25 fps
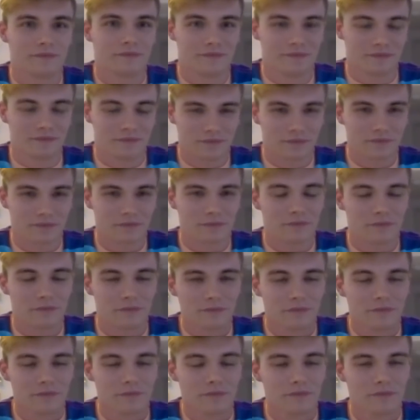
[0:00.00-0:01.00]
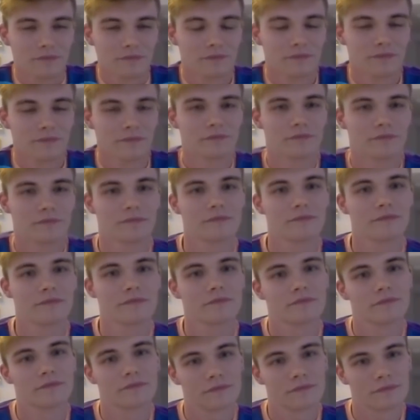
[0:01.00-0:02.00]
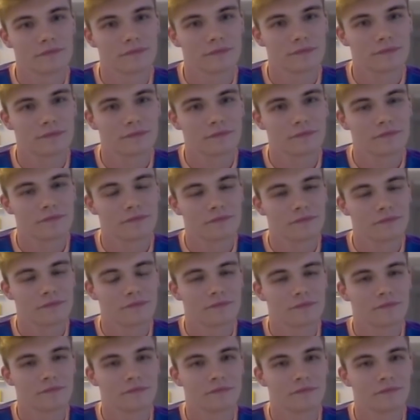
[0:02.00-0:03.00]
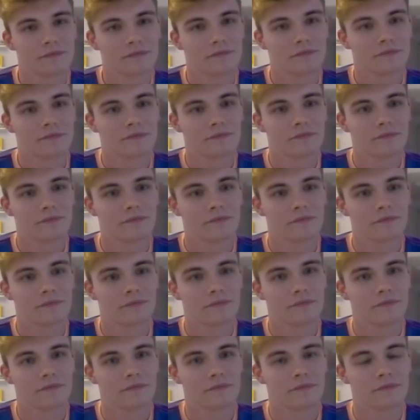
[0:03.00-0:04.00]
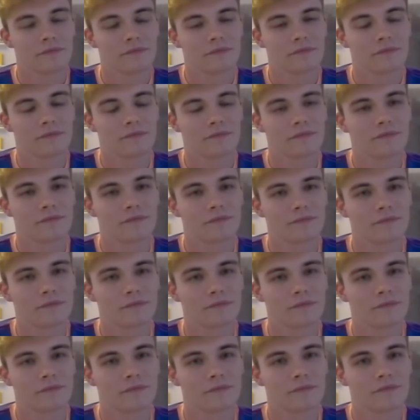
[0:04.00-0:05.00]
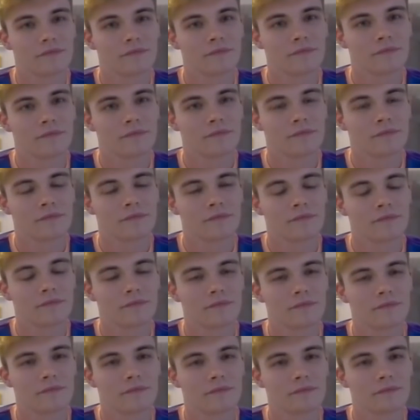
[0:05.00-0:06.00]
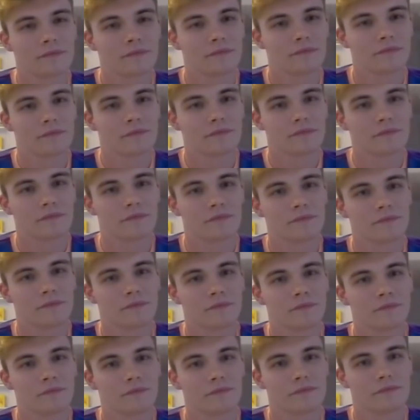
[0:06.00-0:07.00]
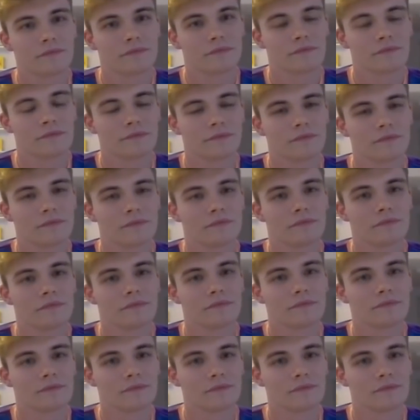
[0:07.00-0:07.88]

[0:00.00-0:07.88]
(silent)